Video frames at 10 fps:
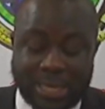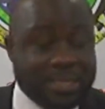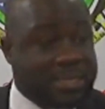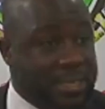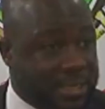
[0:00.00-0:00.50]
a
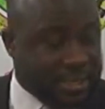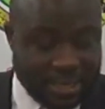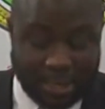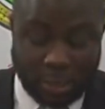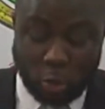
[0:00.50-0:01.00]
seat
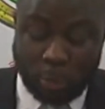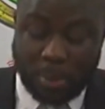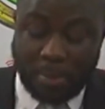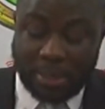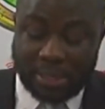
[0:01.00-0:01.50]
at the
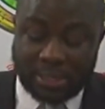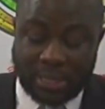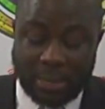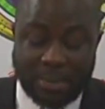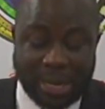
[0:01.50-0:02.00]

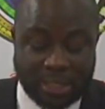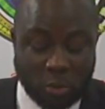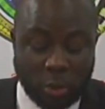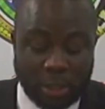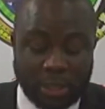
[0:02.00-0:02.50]
non-permanent
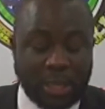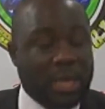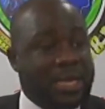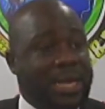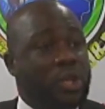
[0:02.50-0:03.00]
category
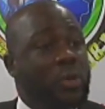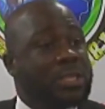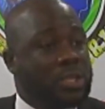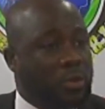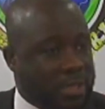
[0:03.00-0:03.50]
at the UN
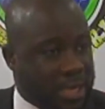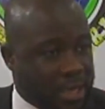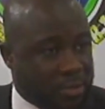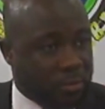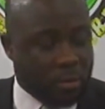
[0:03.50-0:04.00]
Security
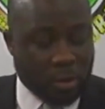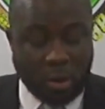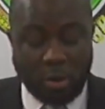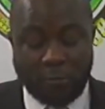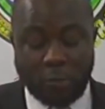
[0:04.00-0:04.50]
Council
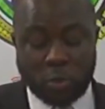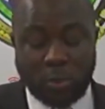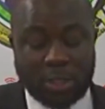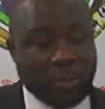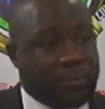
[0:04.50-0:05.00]
for
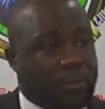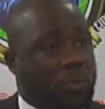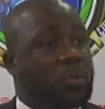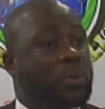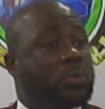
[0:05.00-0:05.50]

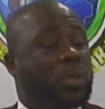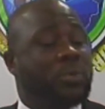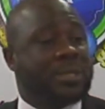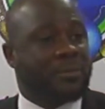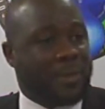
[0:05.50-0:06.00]

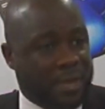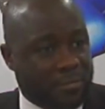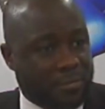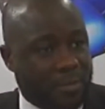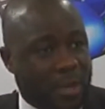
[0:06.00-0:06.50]
2024-2025.
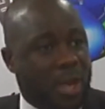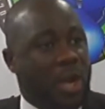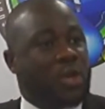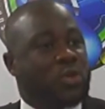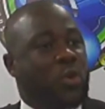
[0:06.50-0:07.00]

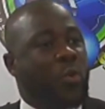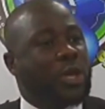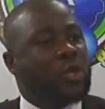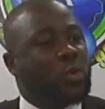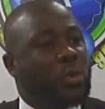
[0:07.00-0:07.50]
So
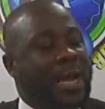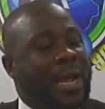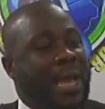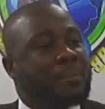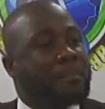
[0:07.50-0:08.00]
when you do that
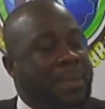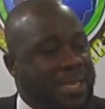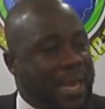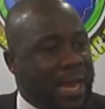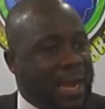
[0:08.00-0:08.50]
kind of
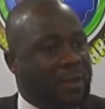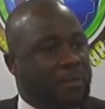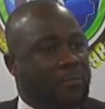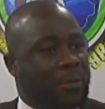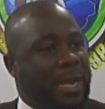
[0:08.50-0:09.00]
bid there
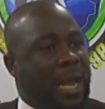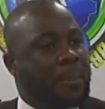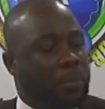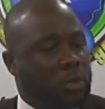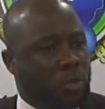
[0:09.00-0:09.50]
for that
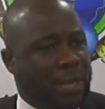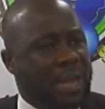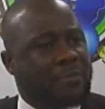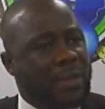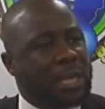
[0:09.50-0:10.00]
kind of position
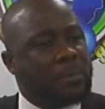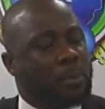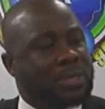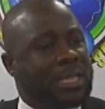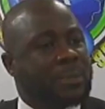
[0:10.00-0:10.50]
there, it's very
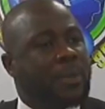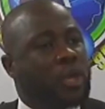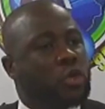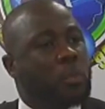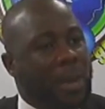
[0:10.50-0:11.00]
important to
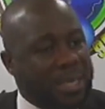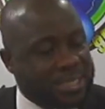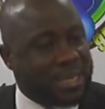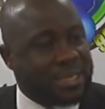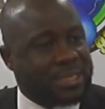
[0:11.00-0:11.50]
make you
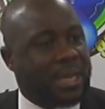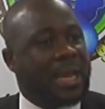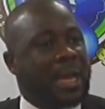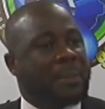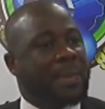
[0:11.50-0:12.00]
president,
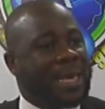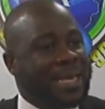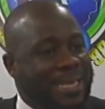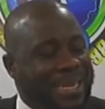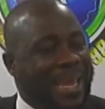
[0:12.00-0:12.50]
make
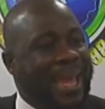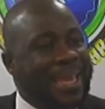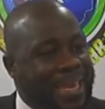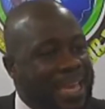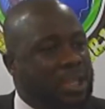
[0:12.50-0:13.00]
it they
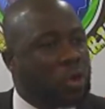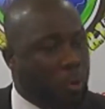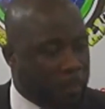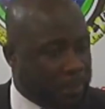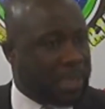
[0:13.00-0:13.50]
engage in
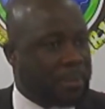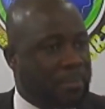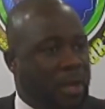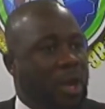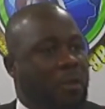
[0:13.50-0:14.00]
company
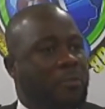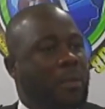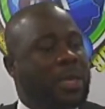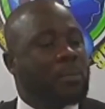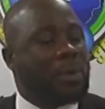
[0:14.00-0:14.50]
for
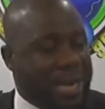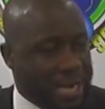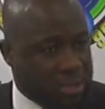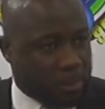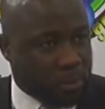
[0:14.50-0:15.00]
make you
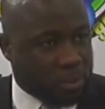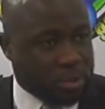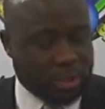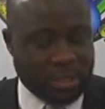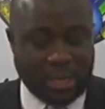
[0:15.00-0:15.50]
Ghana support.